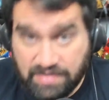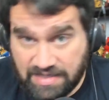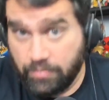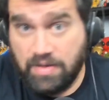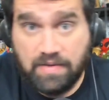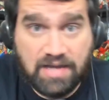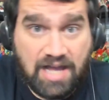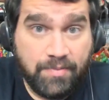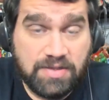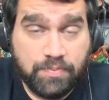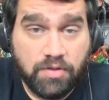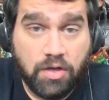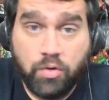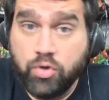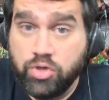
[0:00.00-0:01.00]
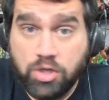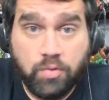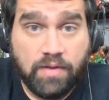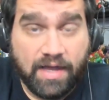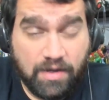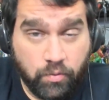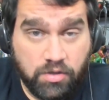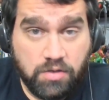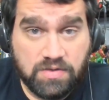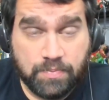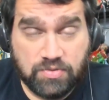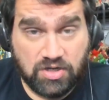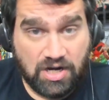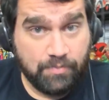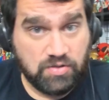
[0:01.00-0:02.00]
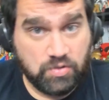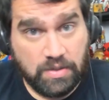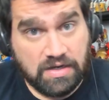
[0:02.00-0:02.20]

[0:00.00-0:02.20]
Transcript: Tell me in the comments below who you like, what do you subscribe,